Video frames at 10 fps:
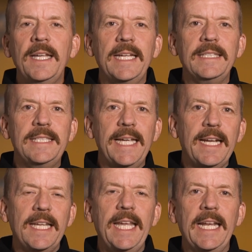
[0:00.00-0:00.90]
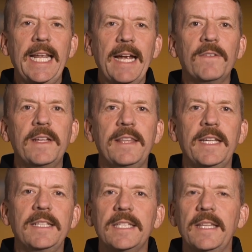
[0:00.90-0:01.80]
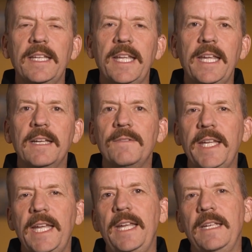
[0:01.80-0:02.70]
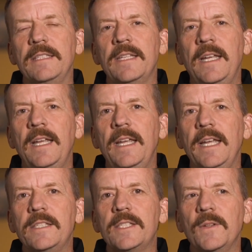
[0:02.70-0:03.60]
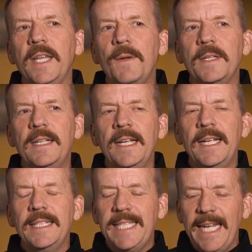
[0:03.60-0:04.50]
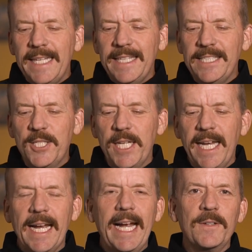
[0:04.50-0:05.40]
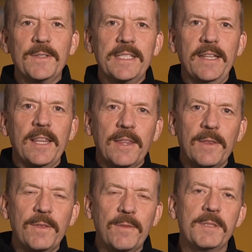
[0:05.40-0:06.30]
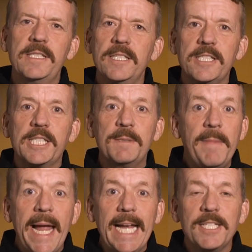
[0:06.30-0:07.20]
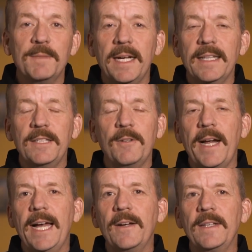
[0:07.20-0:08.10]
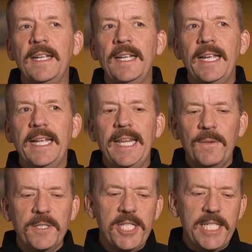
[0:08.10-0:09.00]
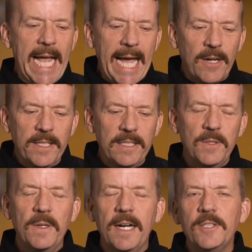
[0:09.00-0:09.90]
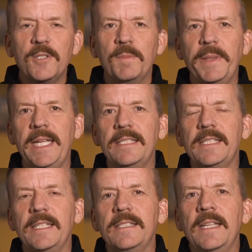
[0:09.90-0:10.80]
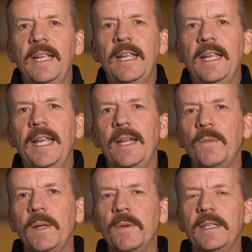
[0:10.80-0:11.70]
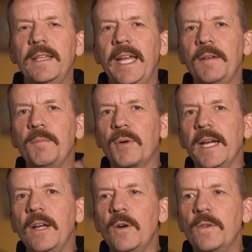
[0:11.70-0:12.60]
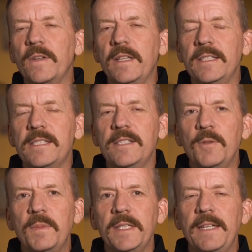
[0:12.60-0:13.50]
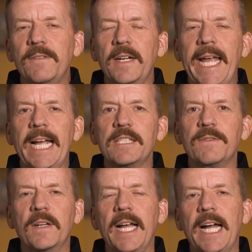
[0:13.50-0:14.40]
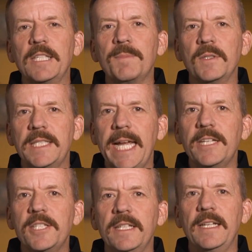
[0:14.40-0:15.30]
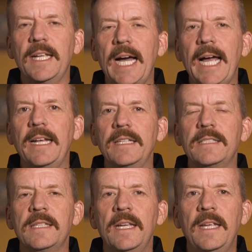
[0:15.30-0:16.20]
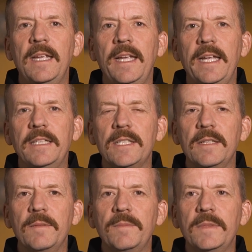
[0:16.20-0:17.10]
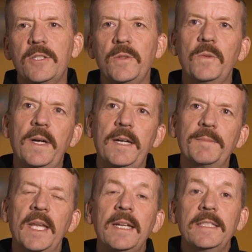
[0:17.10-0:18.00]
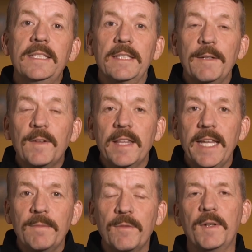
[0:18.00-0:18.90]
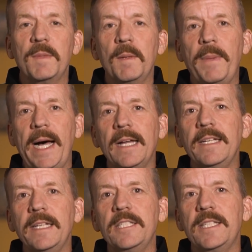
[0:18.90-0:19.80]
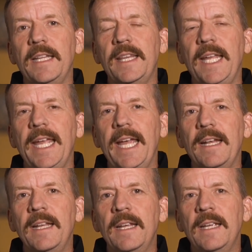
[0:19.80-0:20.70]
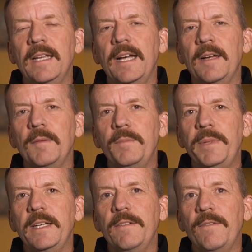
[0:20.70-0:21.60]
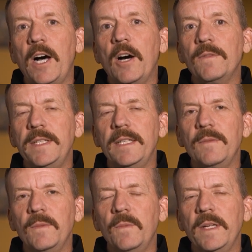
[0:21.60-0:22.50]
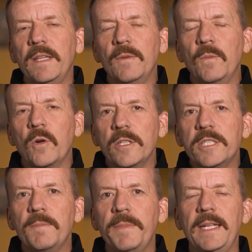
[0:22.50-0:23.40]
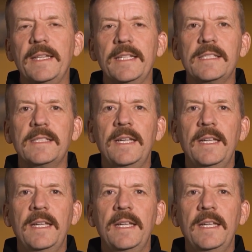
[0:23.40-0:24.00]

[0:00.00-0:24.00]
and dedicate everything to the King of Kings. And so they would take these jade idols and just smash them on the ground, and they would shatter into 100 pieces. And we would then pray over this new believer and ask for God's protection and guidance, and to deliver them from the bondage that they had been involved in with worshiping this